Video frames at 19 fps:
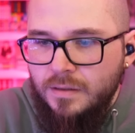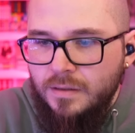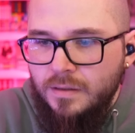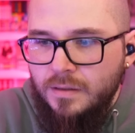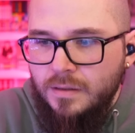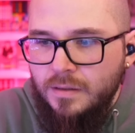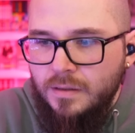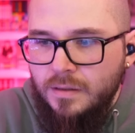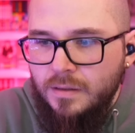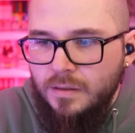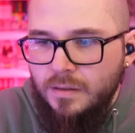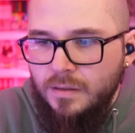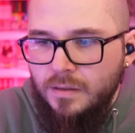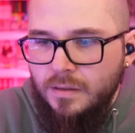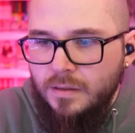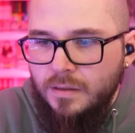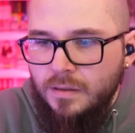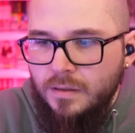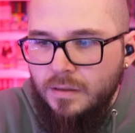
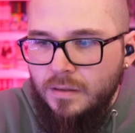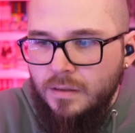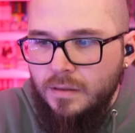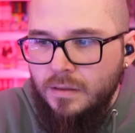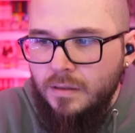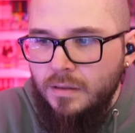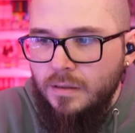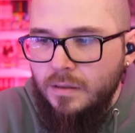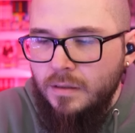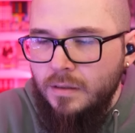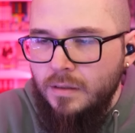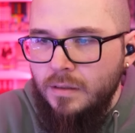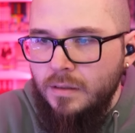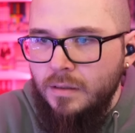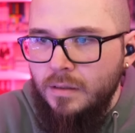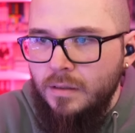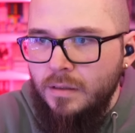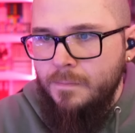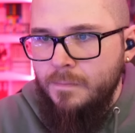
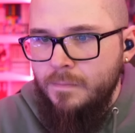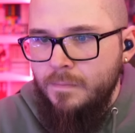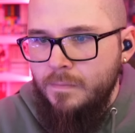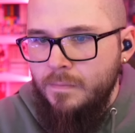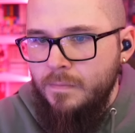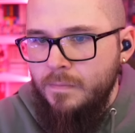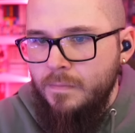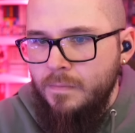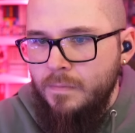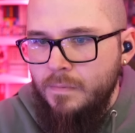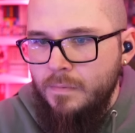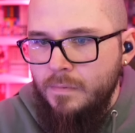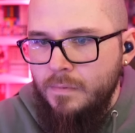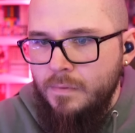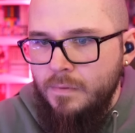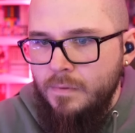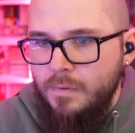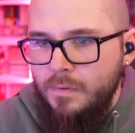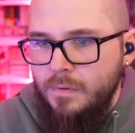
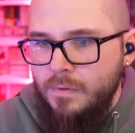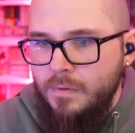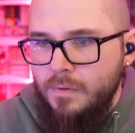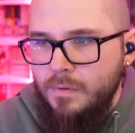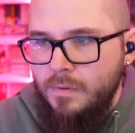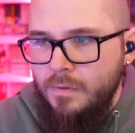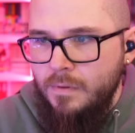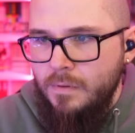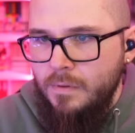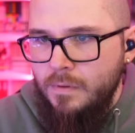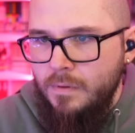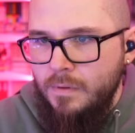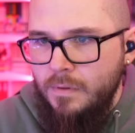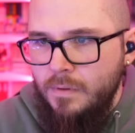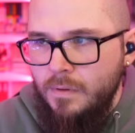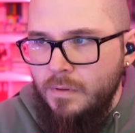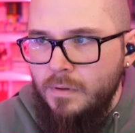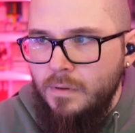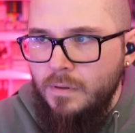
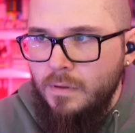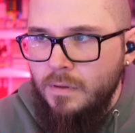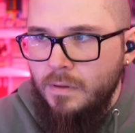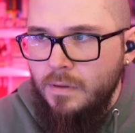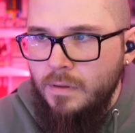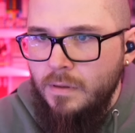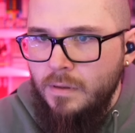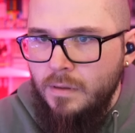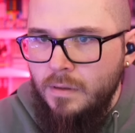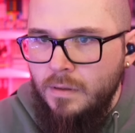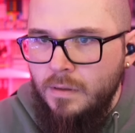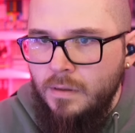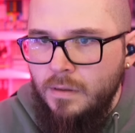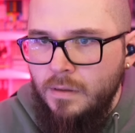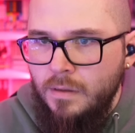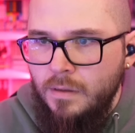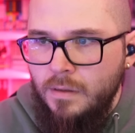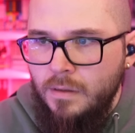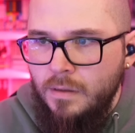
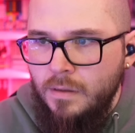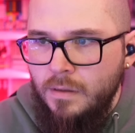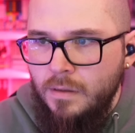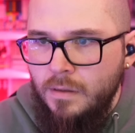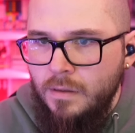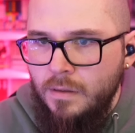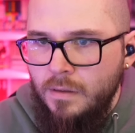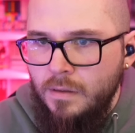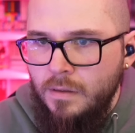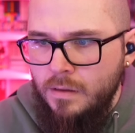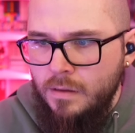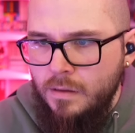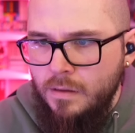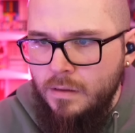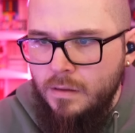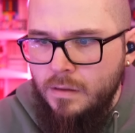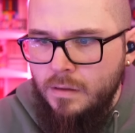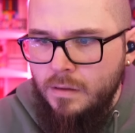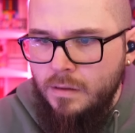
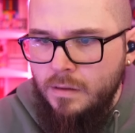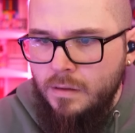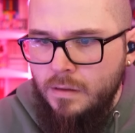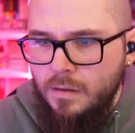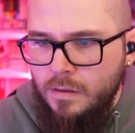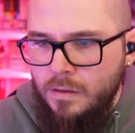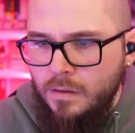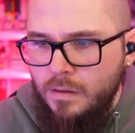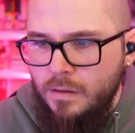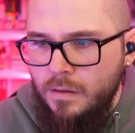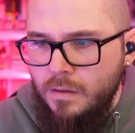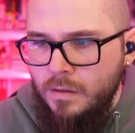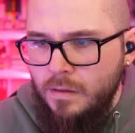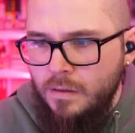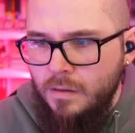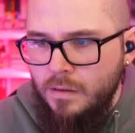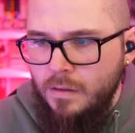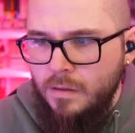(no one is talking)